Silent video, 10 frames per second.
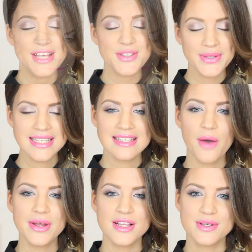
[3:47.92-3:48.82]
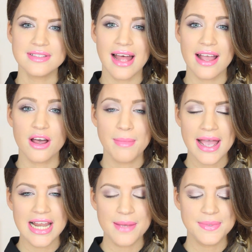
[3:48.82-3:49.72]
So this is how it looks like on
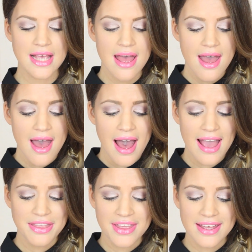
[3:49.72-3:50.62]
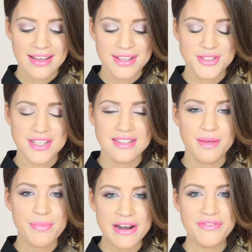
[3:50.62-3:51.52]
my lips. I think it's just
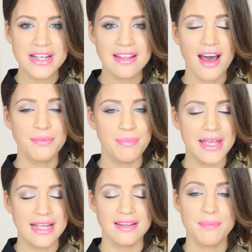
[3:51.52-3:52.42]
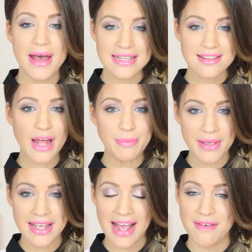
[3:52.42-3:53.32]
the perfect hot pink, the best hot
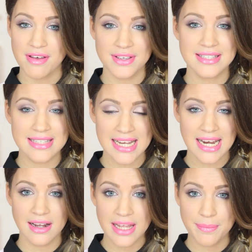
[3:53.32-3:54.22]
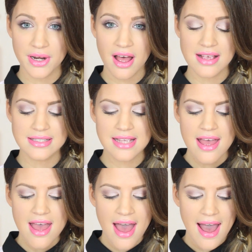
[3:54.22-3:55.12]
pink I've ever seen in a lip gloss.
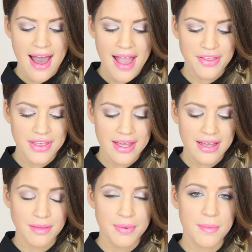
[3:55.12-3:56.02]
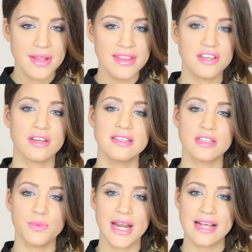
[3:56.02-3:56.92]
I think the pigmentation is
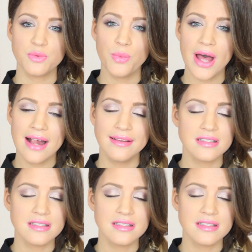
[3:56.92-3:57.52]
great as well.